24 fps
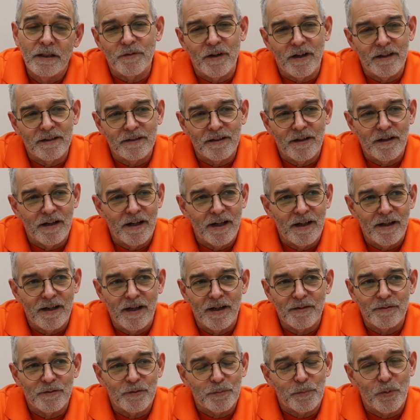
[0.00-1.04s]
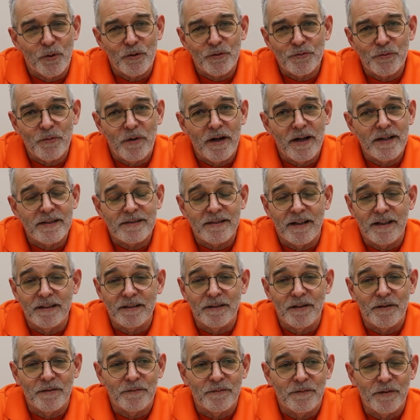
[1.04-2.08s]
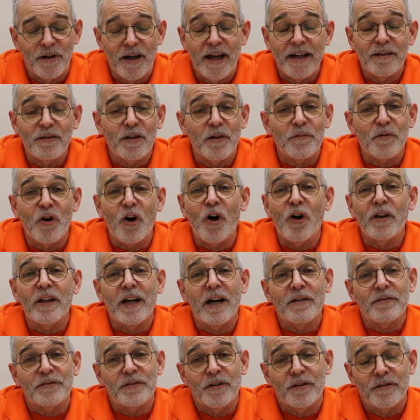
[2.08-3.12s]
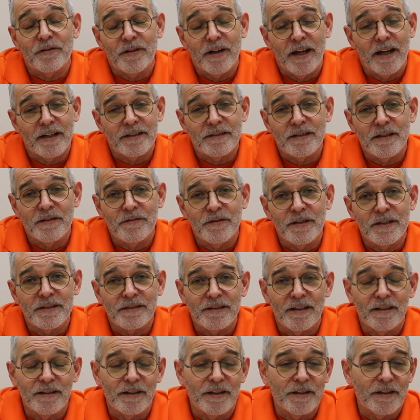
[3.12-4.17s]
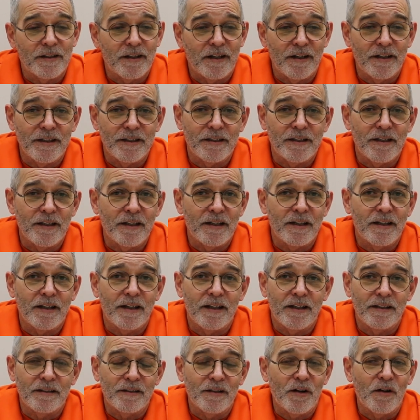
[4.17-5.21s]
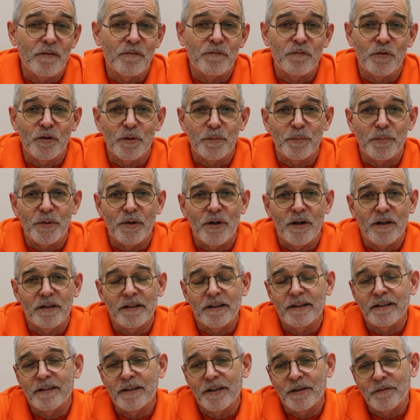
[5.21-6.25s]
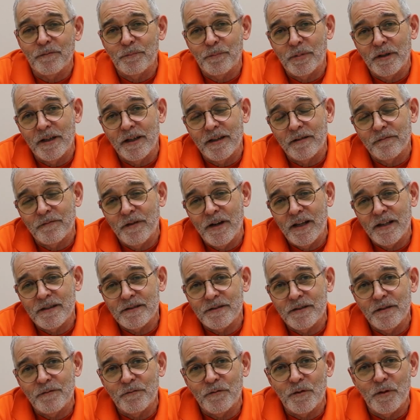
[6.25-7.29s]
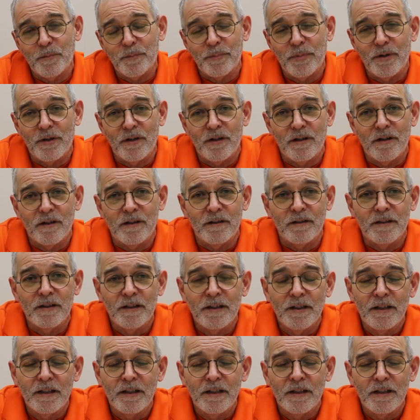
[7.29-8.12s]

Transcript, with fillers: I love sports-wise. I love I love all outdoor activities. I like hiking. I love football. I like playing fantasy football.